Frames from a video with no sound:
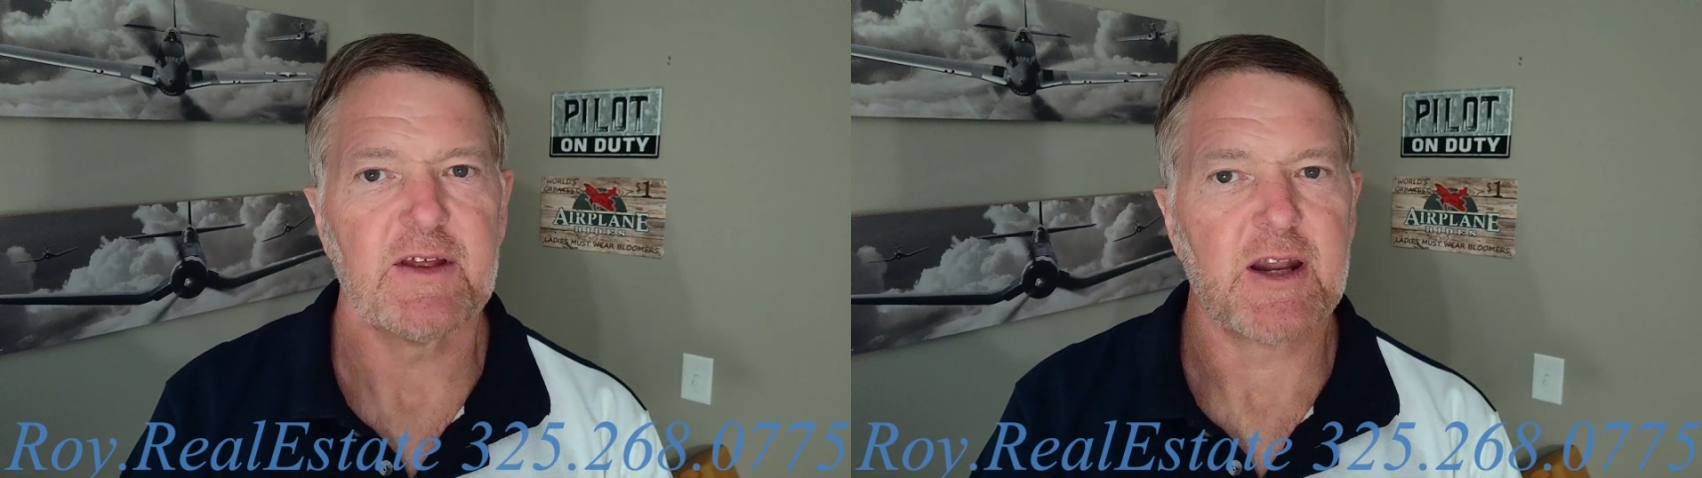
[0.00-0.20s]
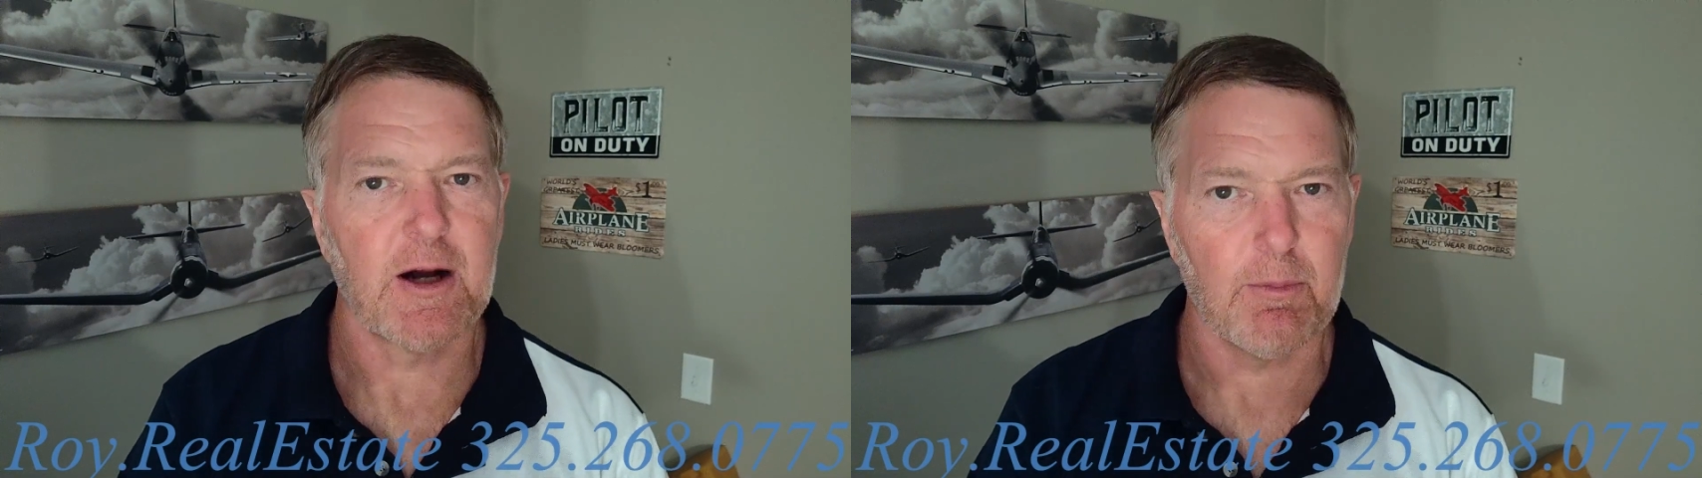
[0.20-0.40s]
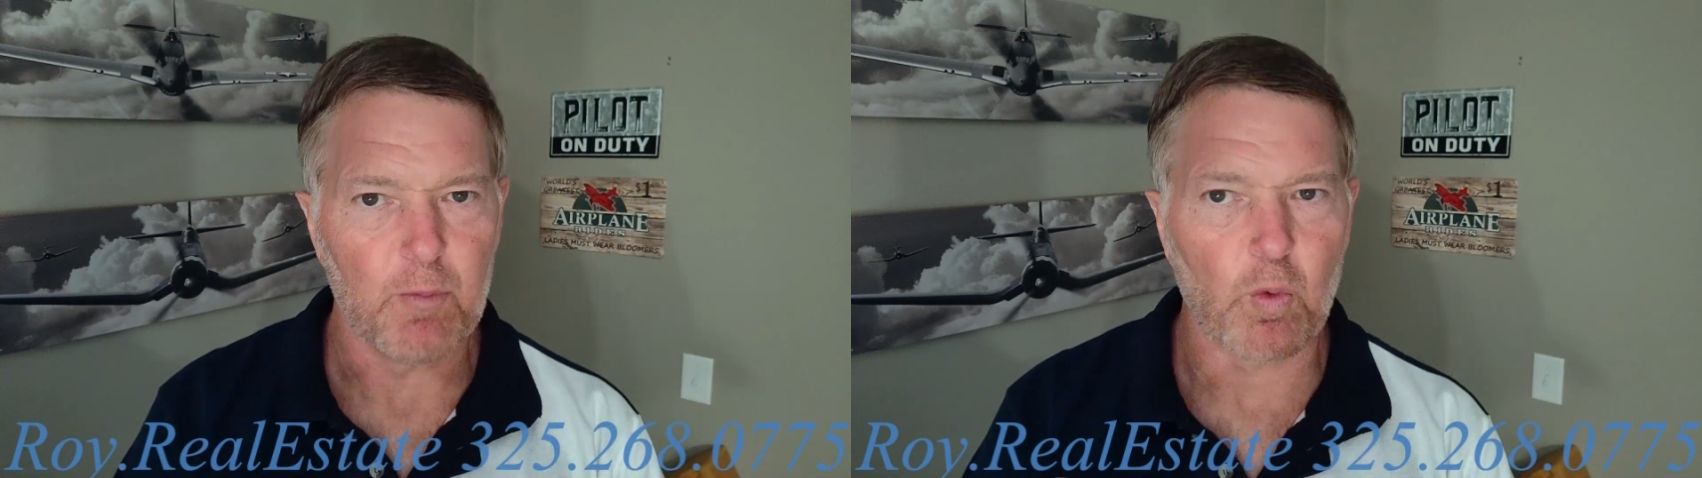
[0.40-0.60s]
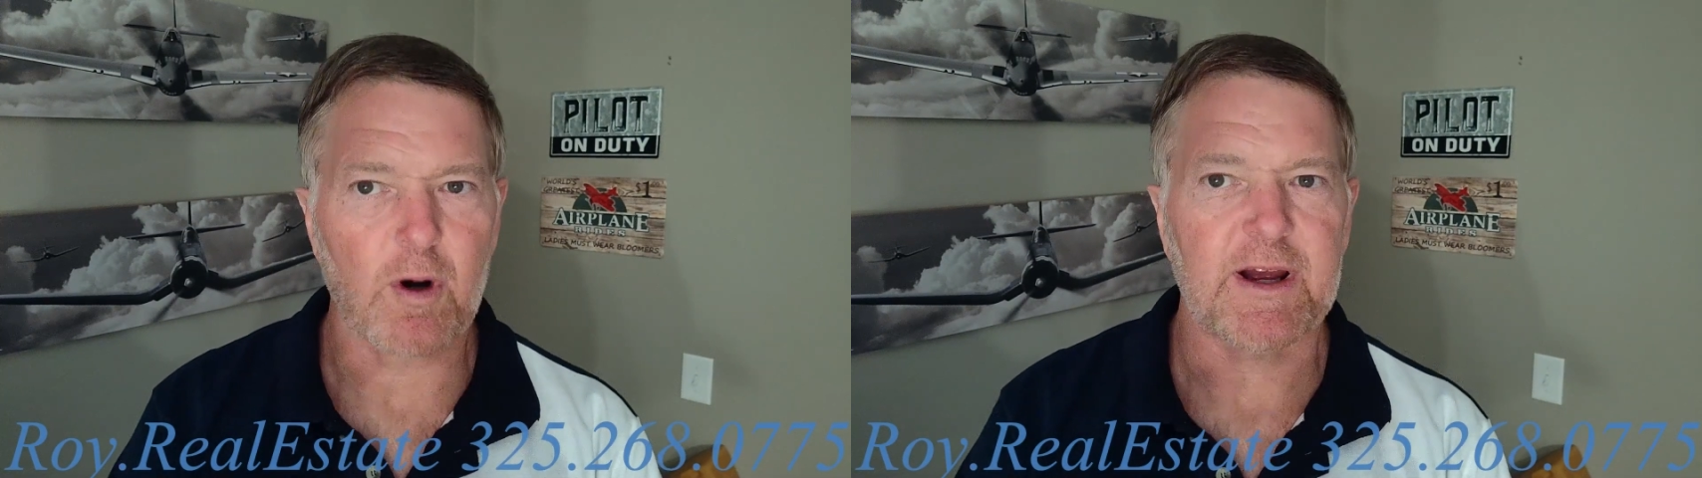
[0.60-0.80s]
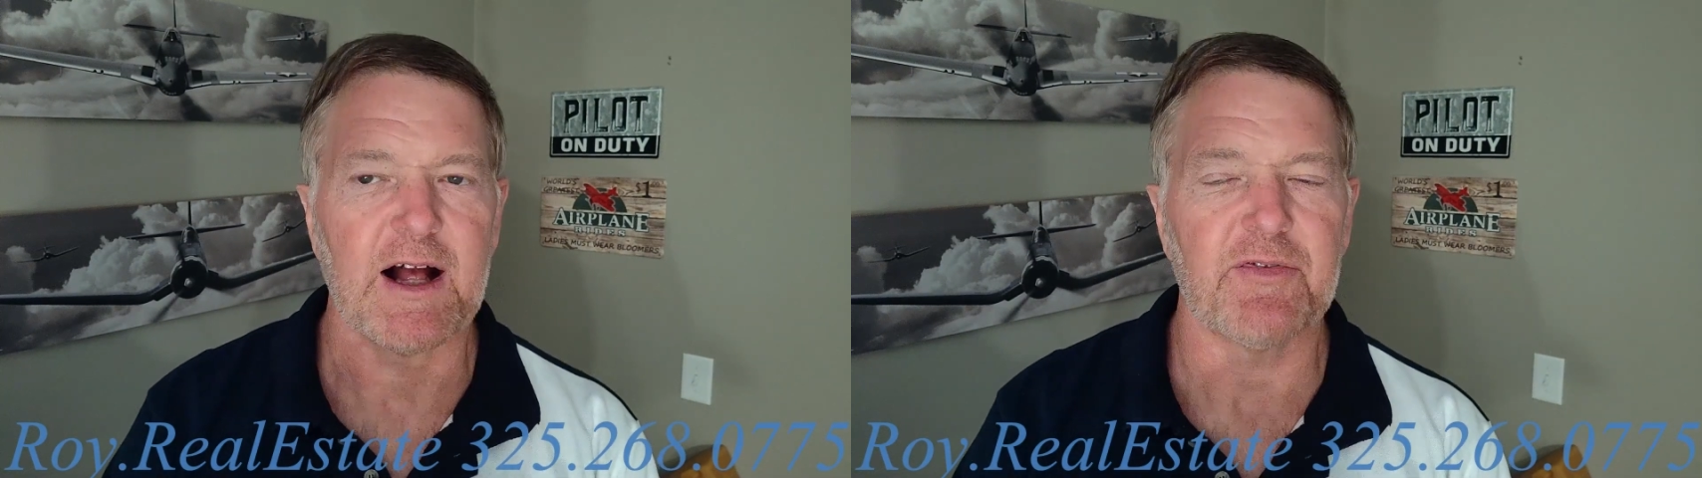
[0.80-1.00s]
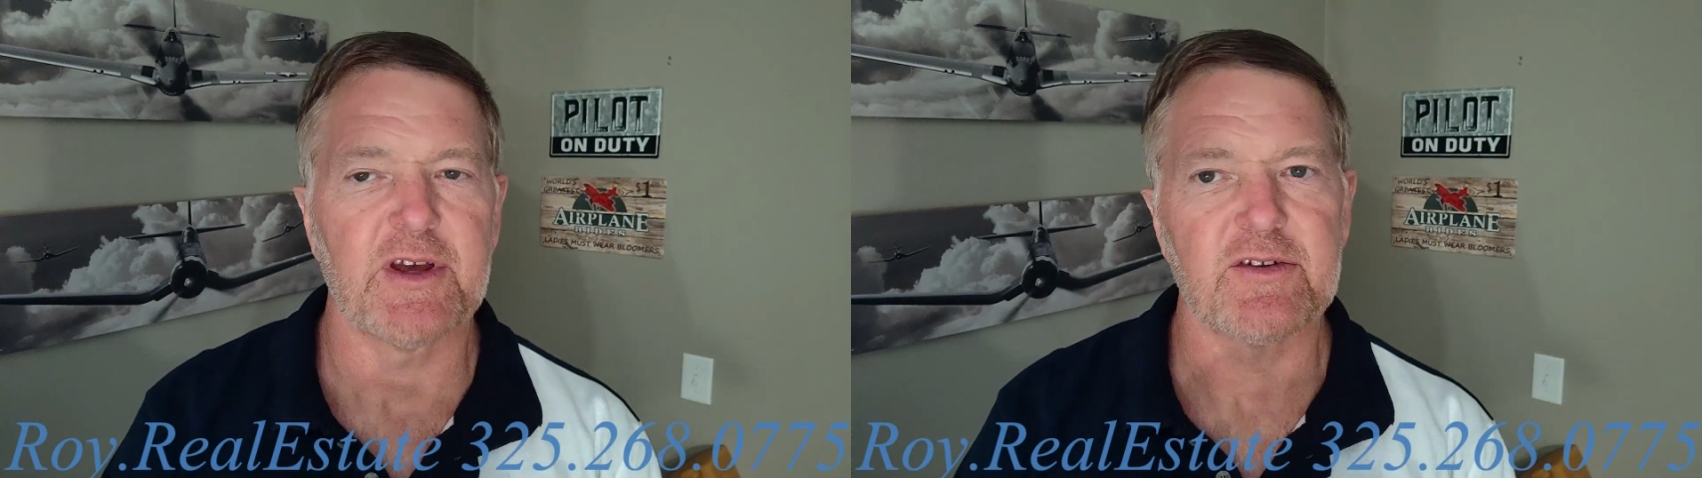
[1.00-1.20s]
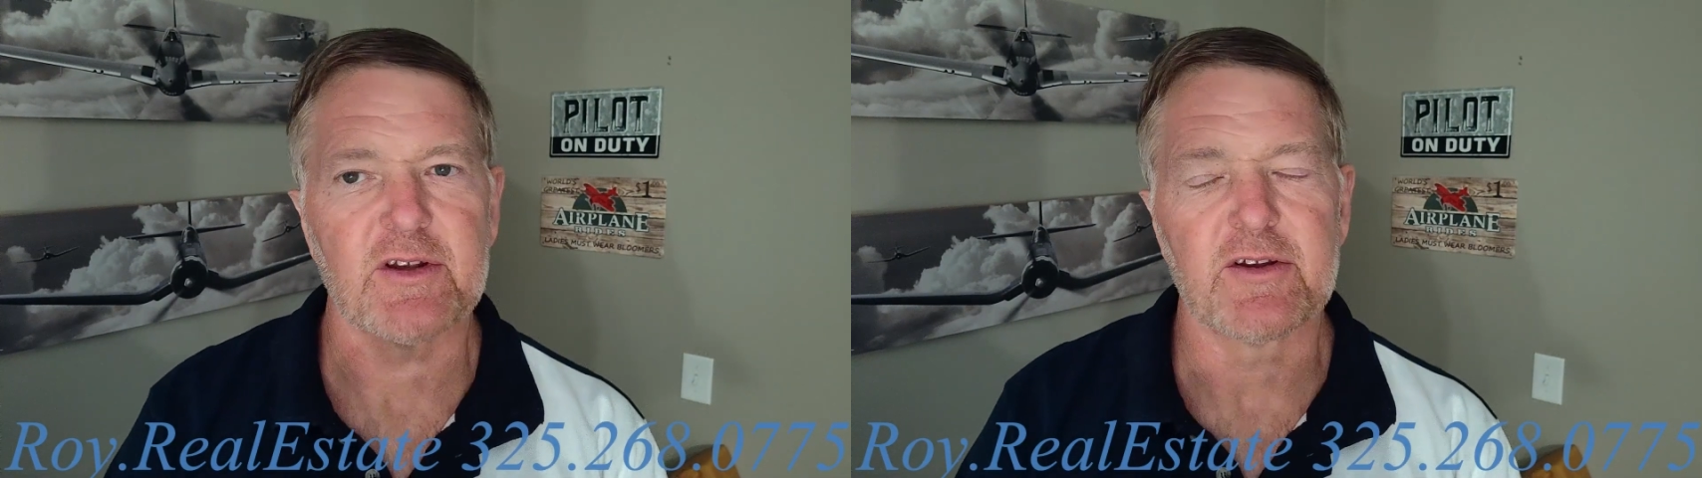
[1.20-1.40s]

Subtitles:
that help work out these.